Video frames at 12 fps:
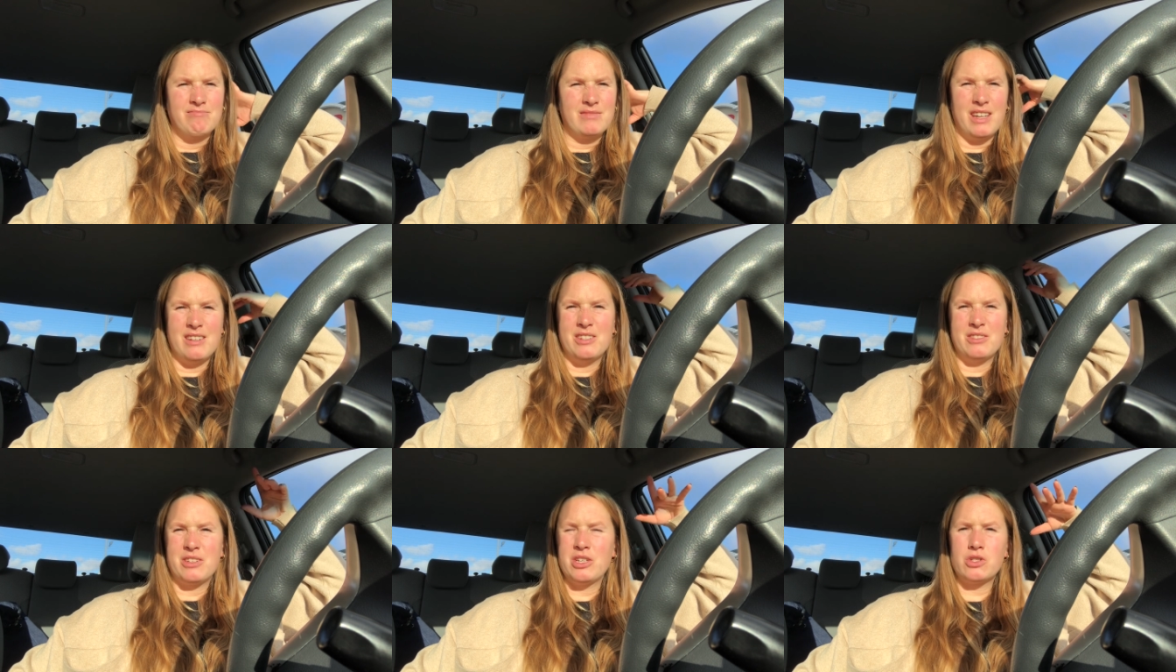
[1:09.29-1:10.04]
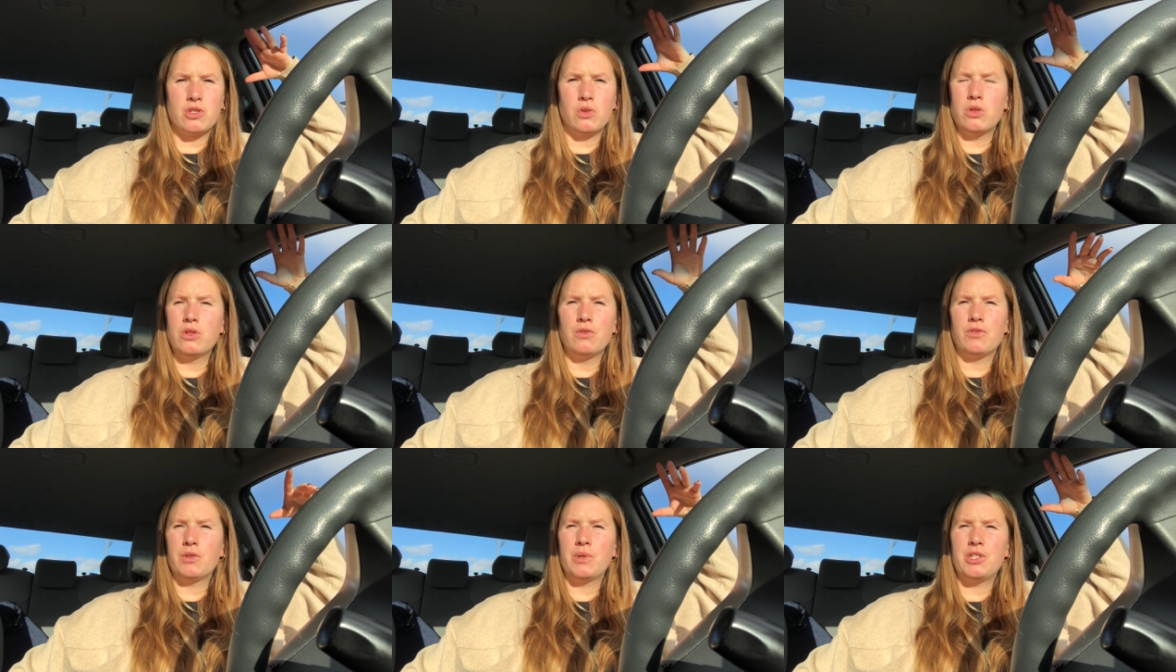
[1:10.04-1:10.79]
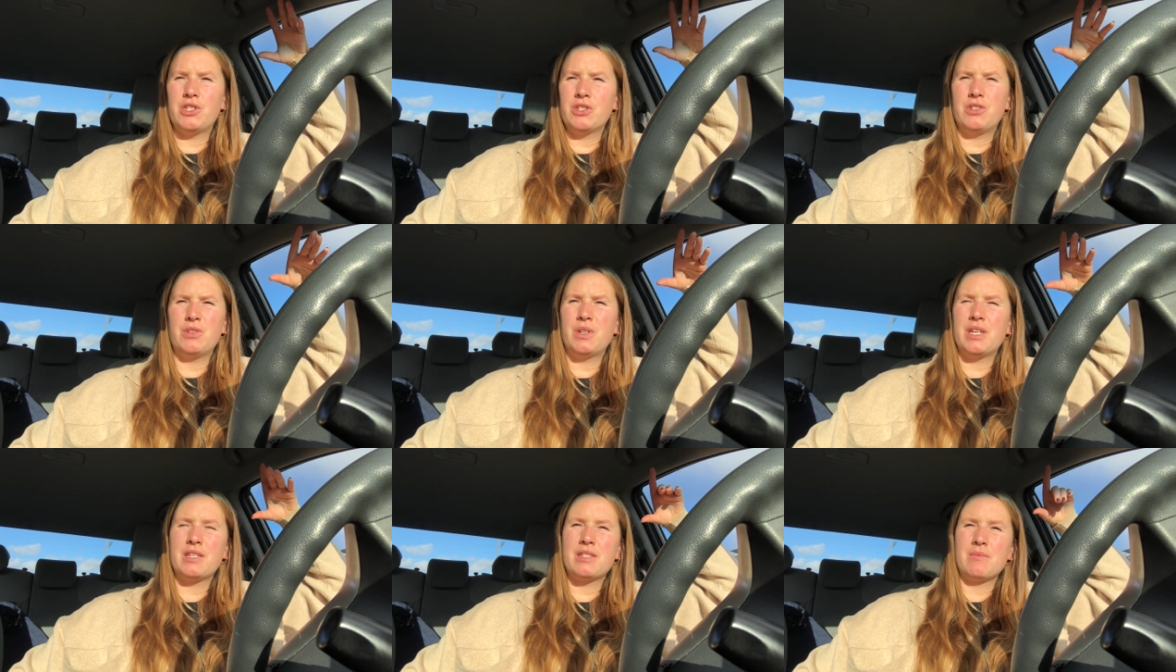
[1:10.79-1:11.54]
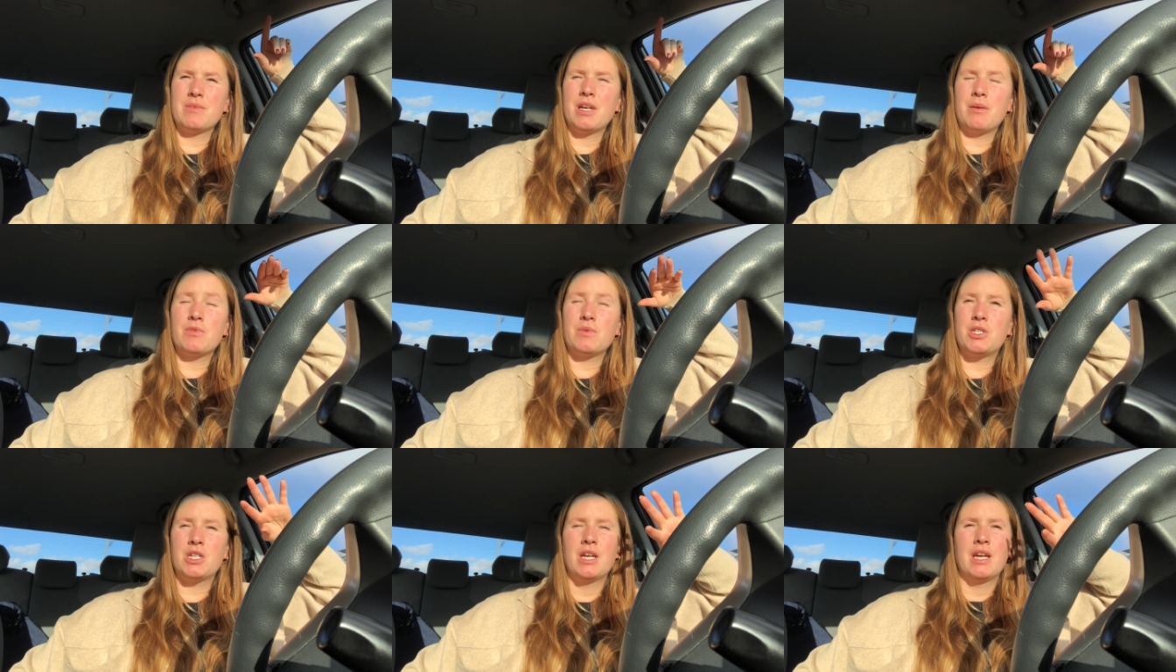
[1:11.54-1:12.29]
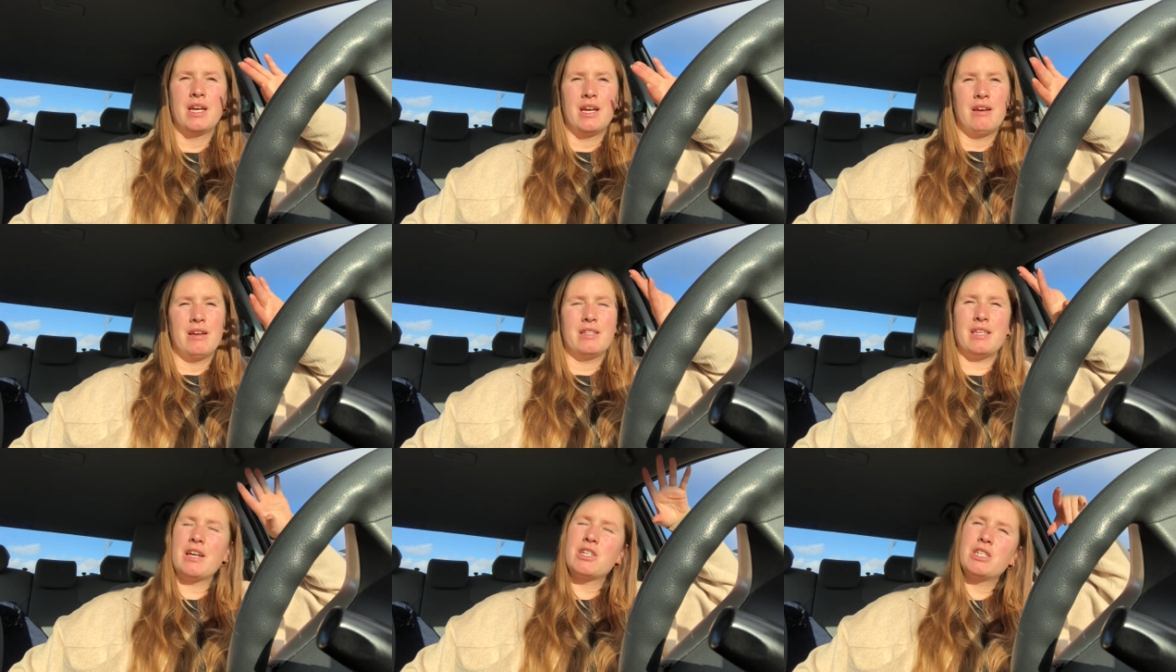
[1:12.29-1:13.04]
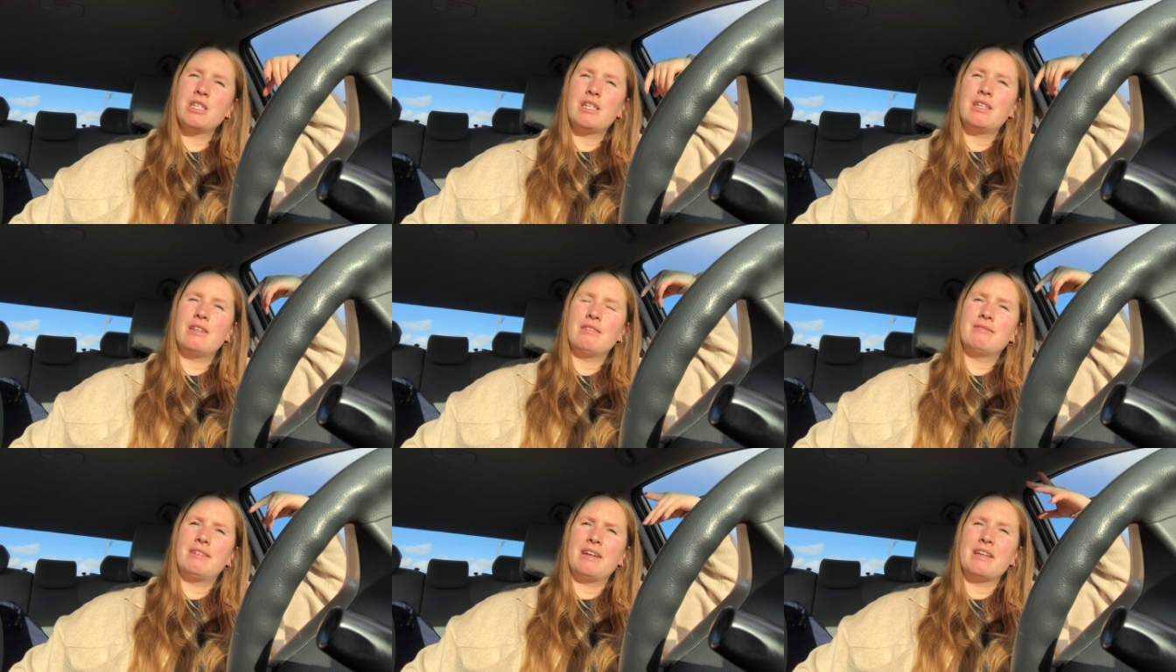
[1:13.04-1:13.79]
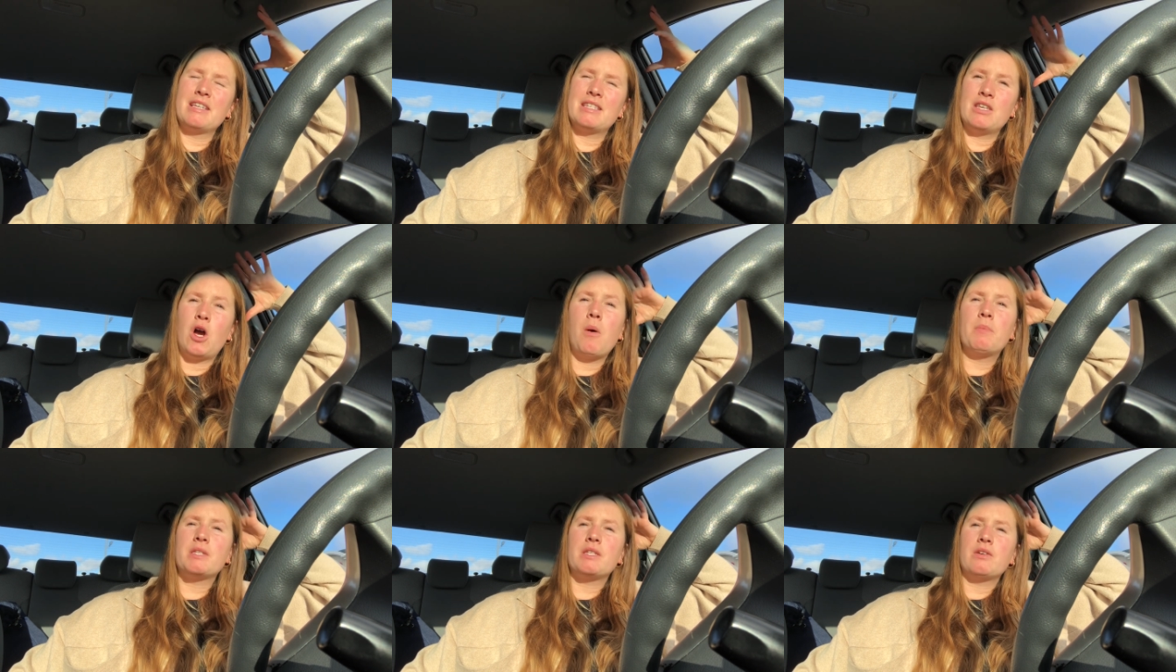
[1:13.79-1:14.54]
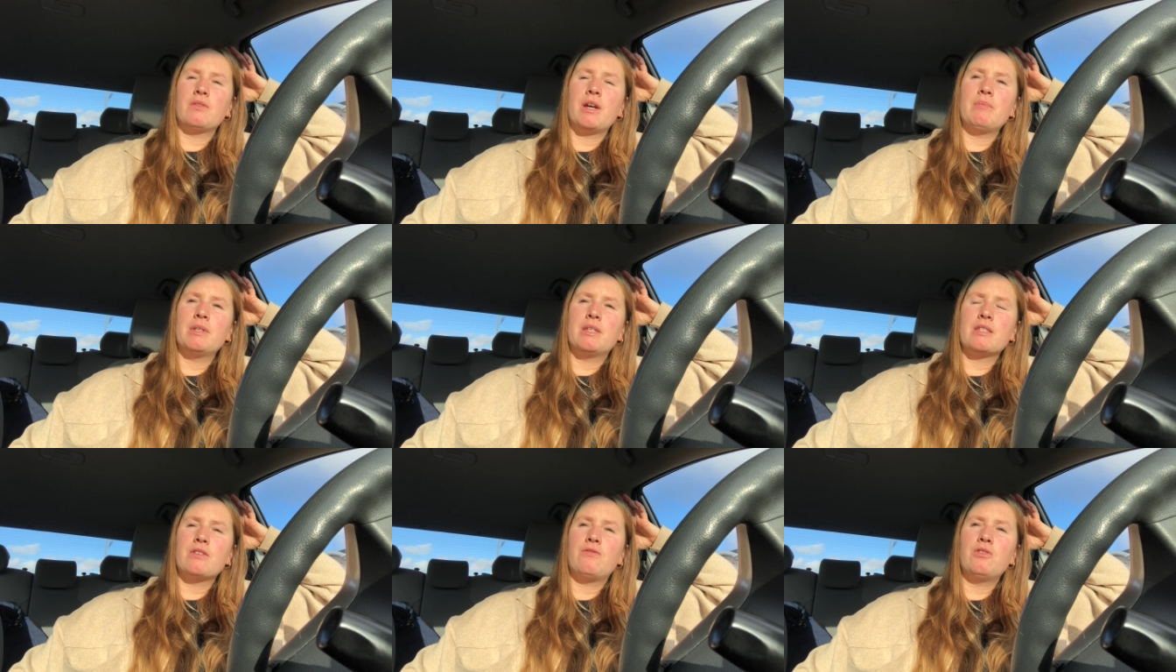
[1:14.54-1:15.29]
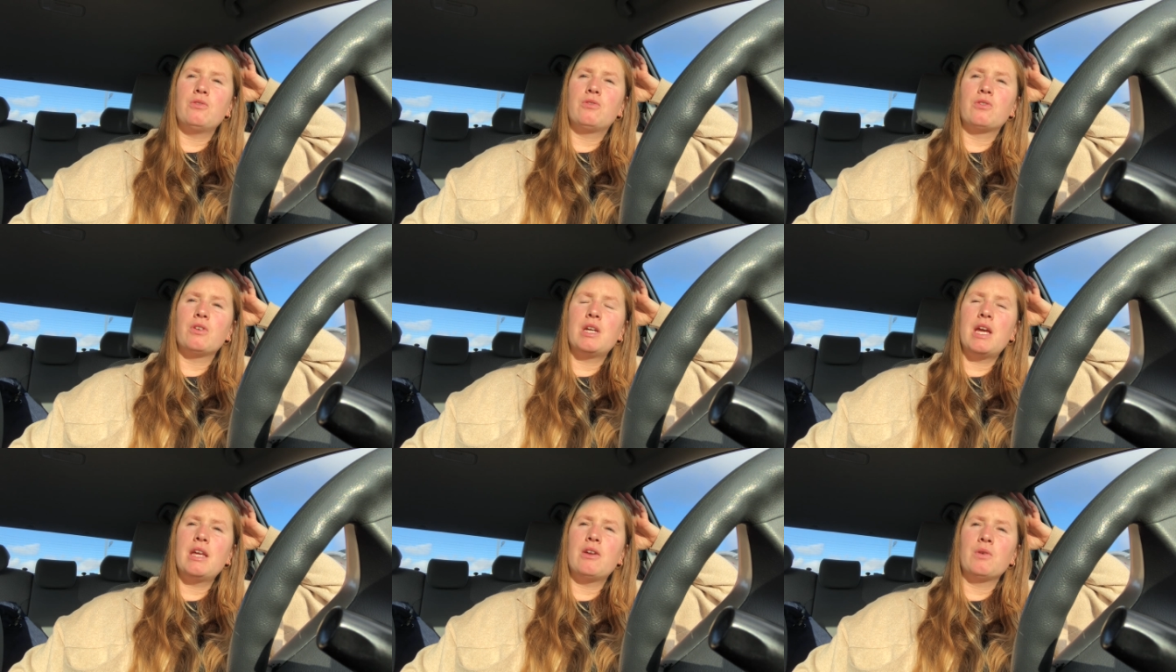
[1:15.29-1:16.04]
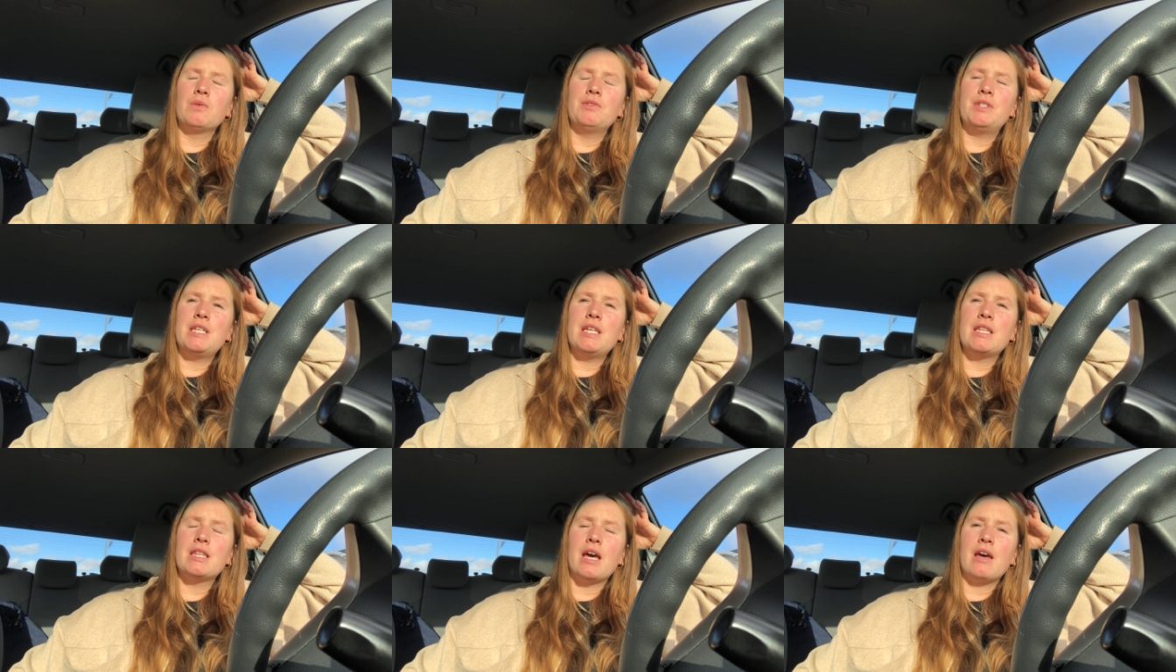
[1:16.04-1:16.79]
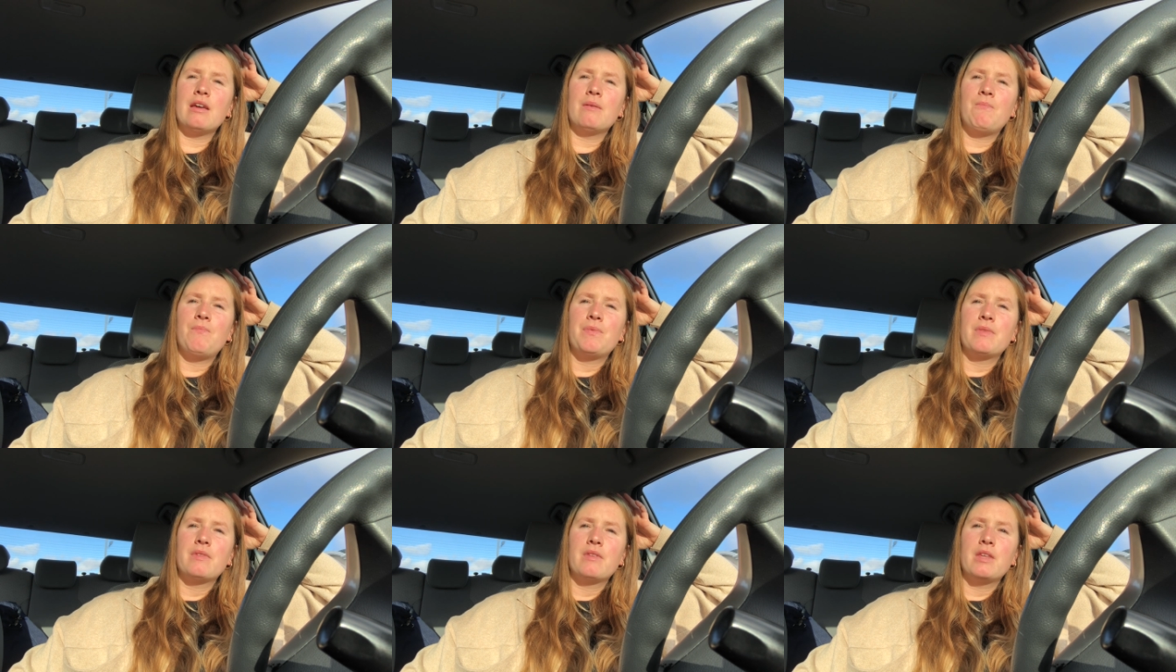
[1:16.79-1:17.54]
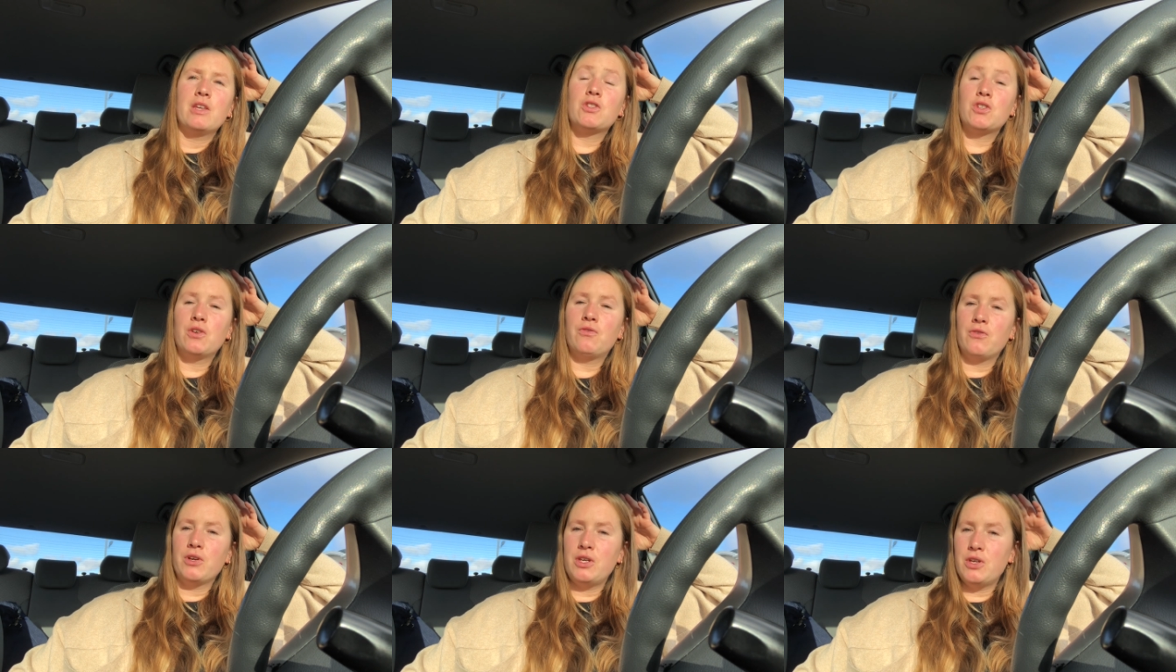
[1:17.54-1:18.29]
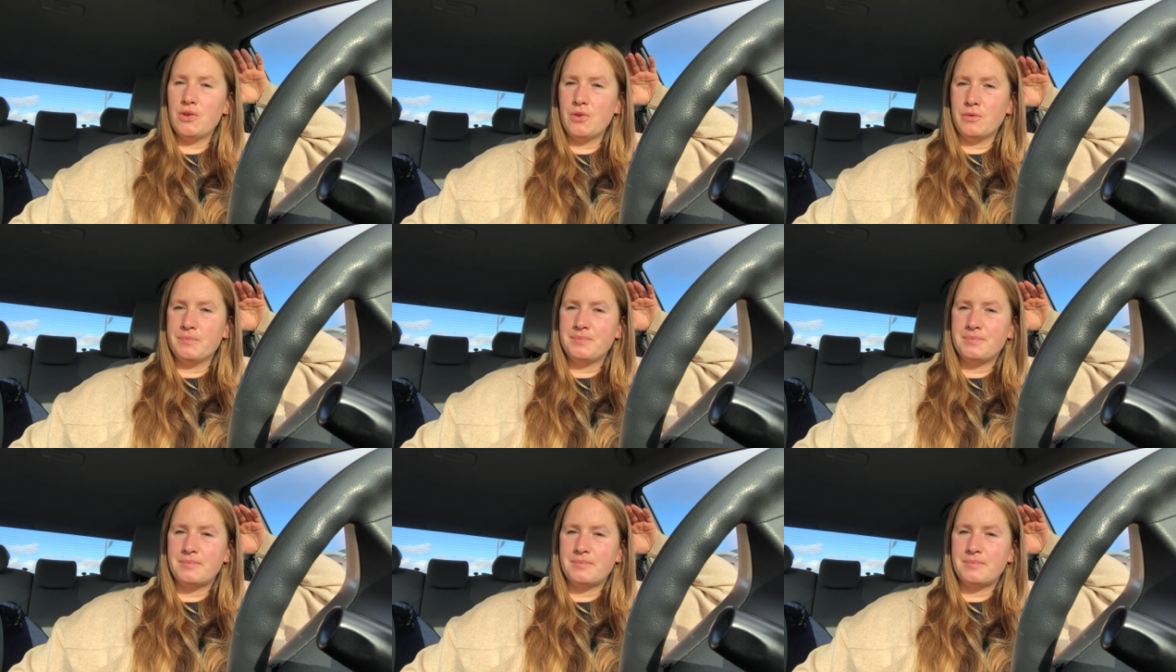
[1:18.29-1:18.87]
I don't know control over what you're doing sometimes, which it's actually I guess the opposite, right? Because if you create a routine that is good for you,